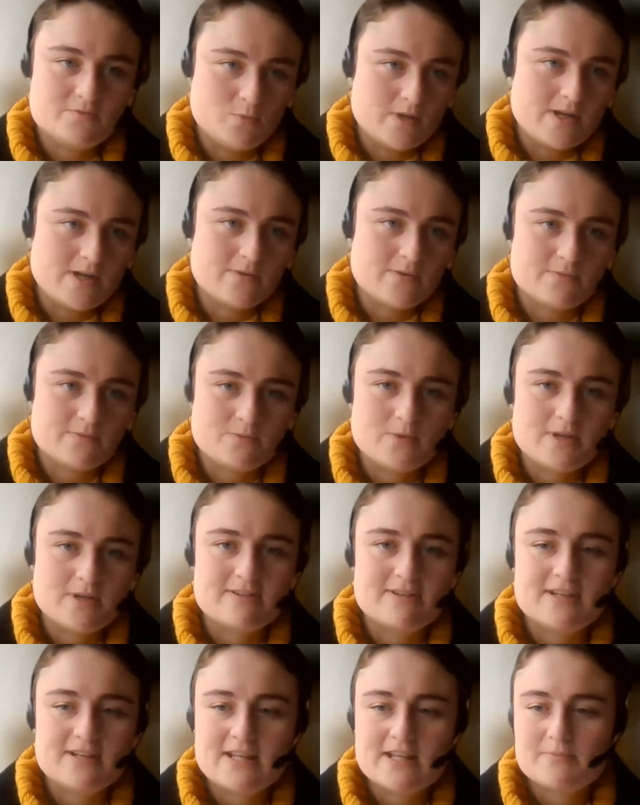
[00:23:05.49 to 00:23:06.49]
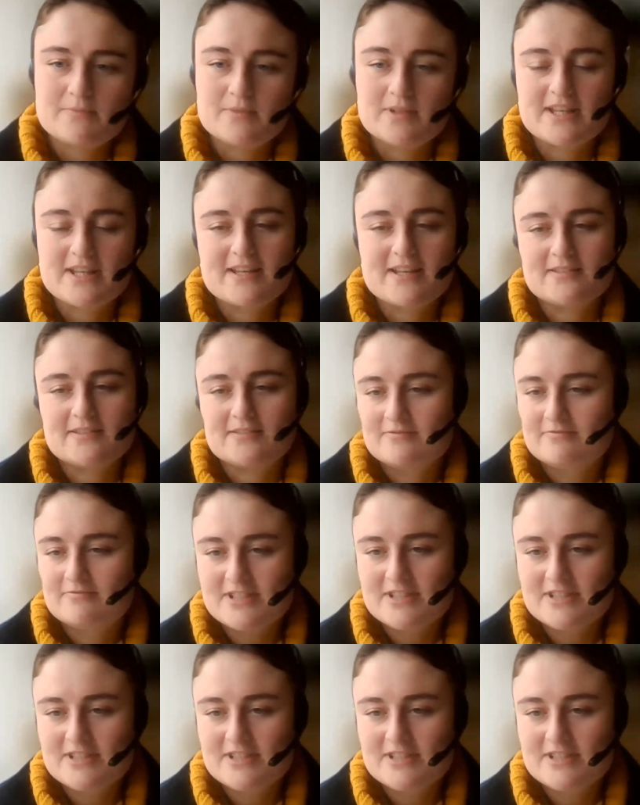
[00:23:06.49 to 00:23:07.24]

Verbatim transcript: where where I am again